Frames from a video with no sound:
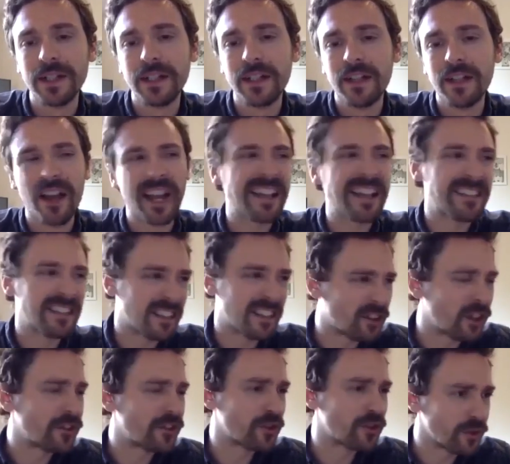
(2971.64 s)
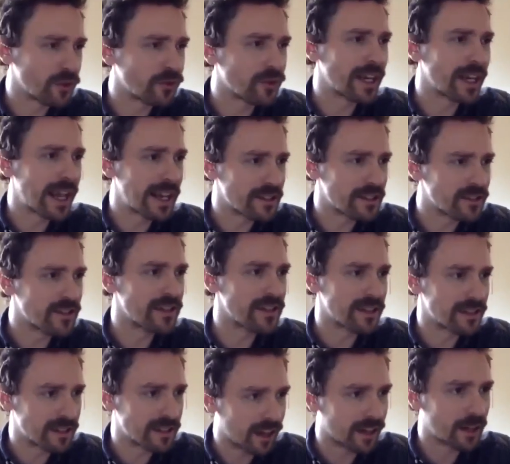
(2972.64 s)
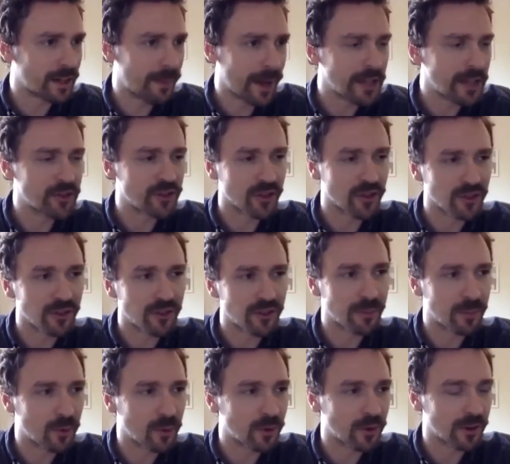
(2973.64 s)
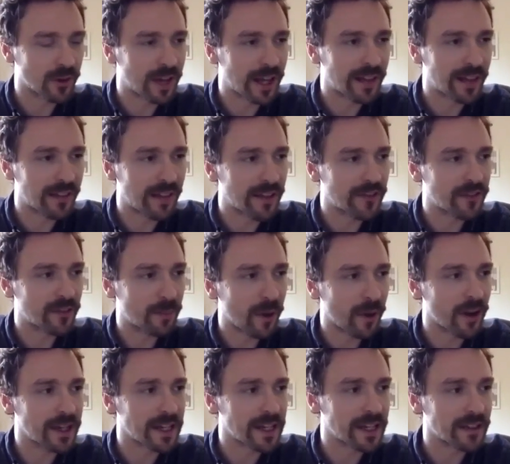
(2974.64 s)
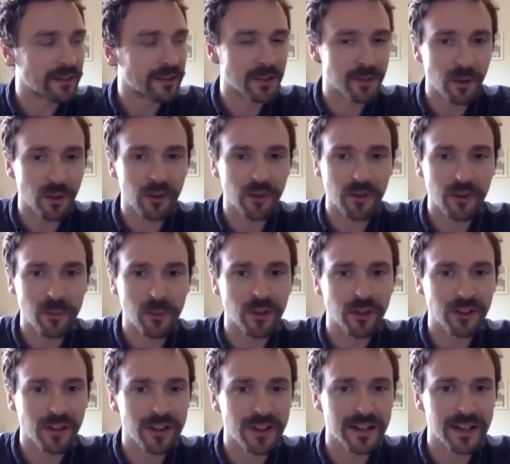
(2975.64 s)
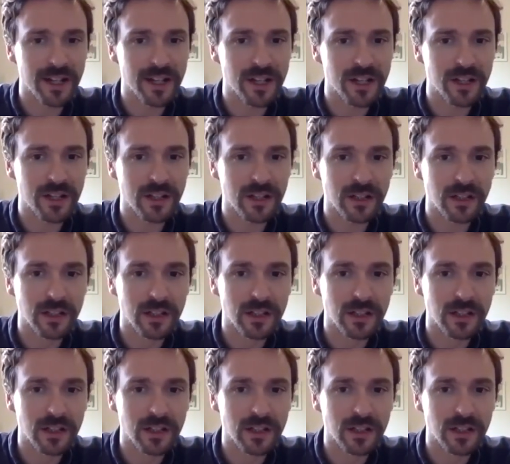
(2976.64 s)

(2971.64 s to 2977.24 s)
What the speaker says: I guess it sort of relates to this kind of Patreon support and that response to monetization.